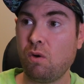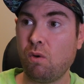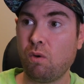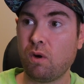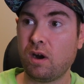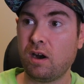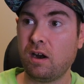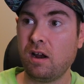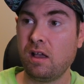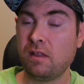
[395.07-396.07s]

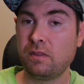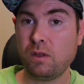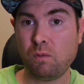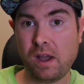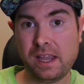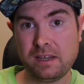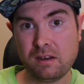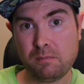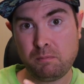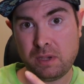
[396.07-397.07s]
or the white
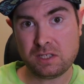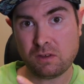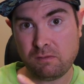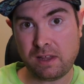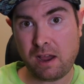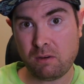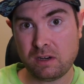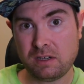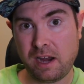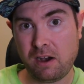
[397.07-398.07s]
pistil
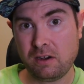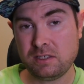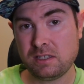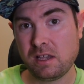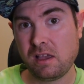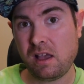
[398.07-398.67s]
flower hairs,